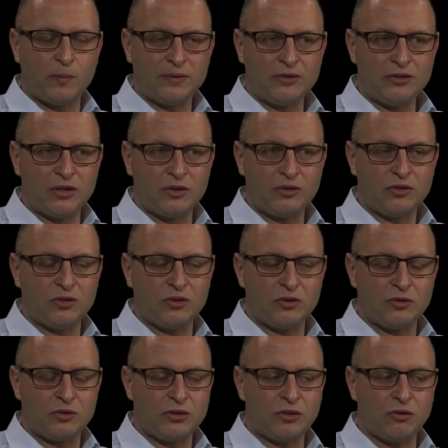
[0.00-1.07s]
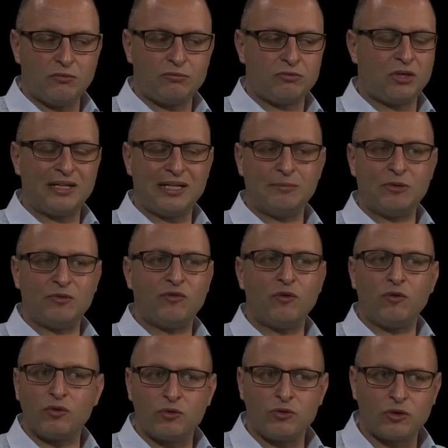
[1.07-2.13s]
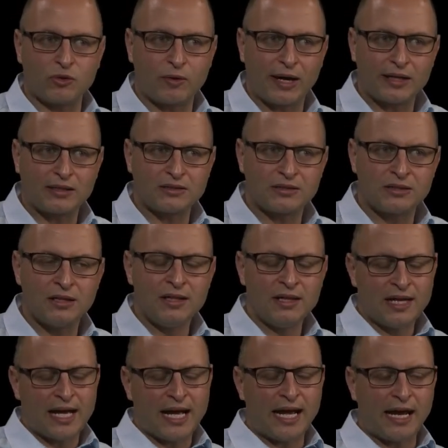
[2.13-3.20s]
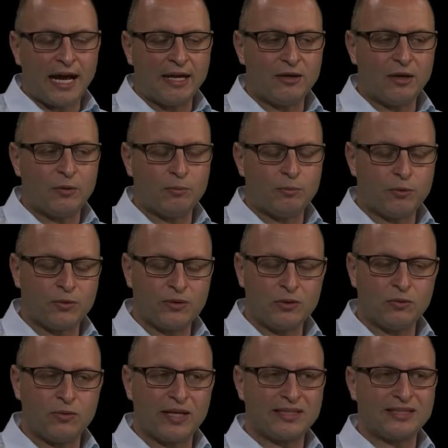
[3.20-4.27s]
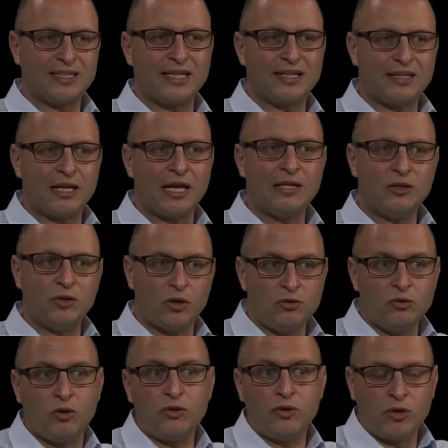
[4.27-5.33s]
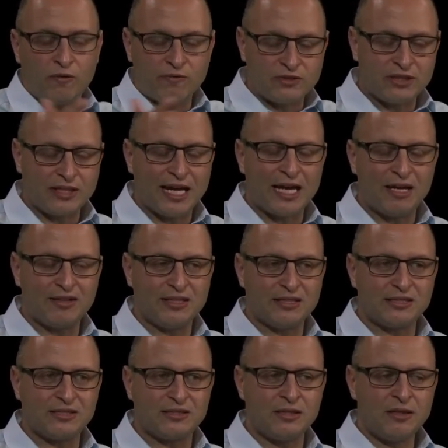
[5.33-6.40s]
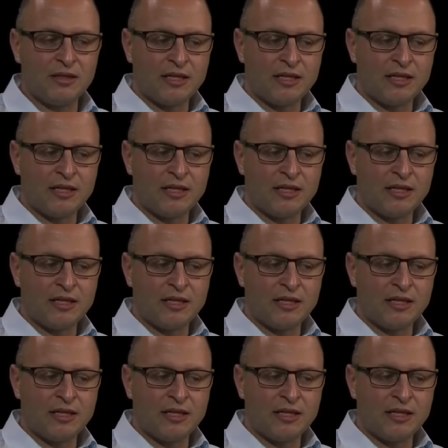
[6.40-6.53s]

you know, you, you know, don't let me fall through the cracks, and, and uh, putting all that together and uh, noting obviously how this